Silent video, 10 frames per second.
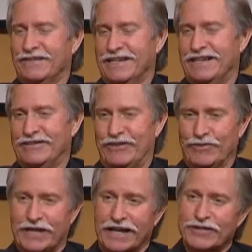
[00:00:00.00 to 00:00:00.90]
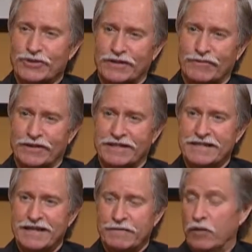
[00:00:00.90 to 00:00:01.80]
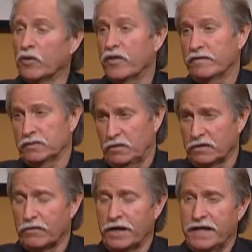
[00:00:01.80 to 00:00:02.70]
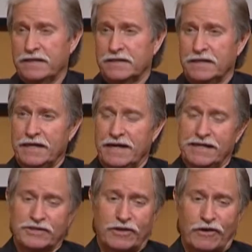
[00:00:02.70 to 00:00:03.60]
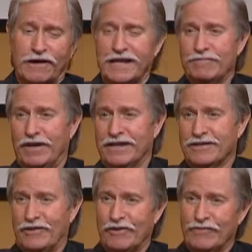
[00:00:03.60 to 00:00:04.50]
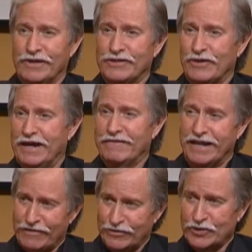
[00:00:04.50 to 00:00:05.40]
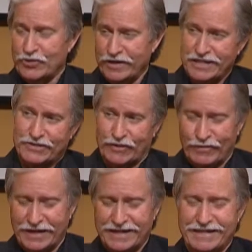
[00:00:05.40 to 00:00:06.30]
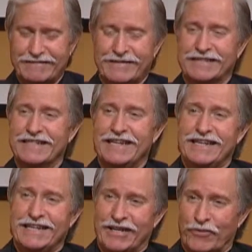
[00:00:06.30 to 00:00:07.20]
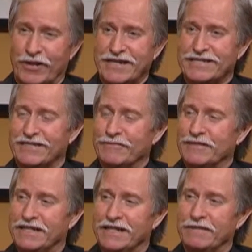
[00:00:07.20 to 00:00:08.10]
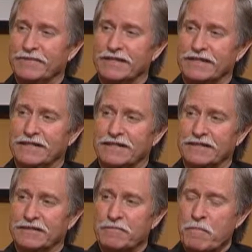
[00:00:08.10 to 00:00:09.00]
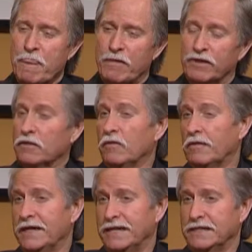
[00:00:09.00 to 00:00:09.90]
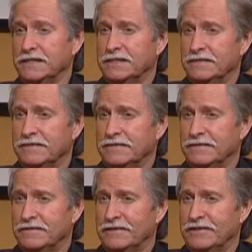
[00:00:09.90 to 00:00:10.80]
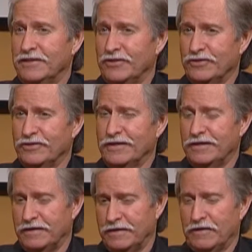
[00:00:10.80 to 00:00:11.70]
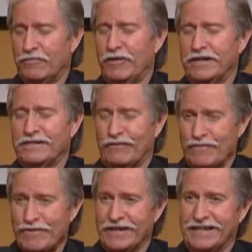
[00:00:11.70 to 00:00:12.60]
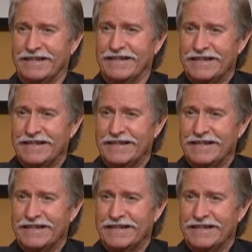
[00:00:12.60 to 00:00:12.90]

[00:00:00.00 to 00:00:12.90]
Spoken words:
I got into all kind of trouble. And both of us wanted to race. He had his car, I had my car. We'd drive down those streets where we lived and race sometimes. But the Lord had another place for me.